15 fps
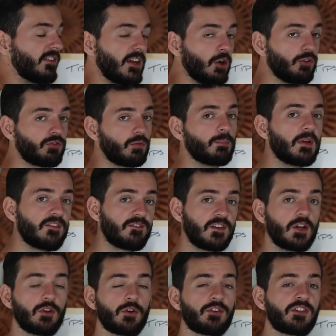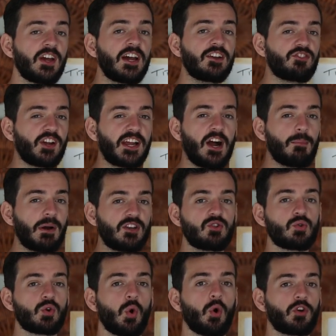skills for midfield, check out my
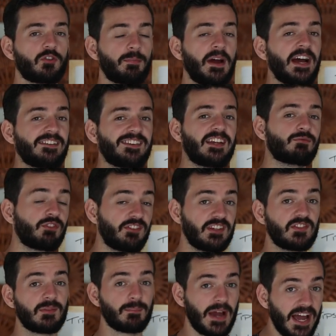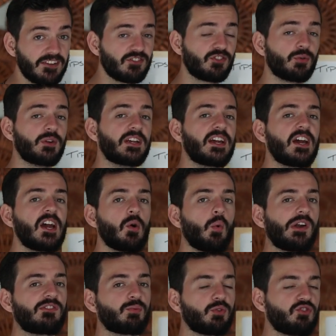new course, Passing and Receiving Mastery,
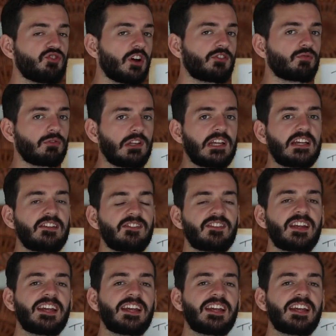which was just released,